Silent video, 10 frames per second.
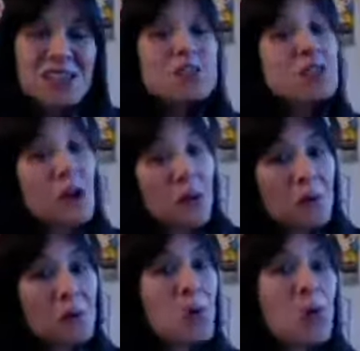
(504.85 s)

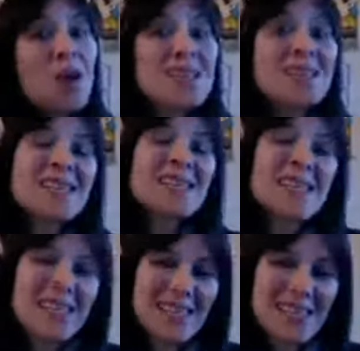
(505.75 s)
So what is the
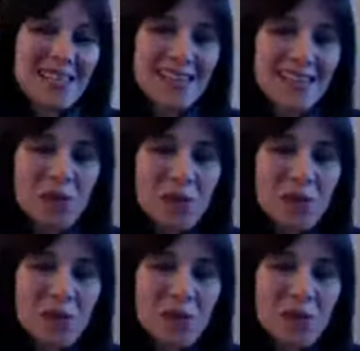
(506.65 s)
key?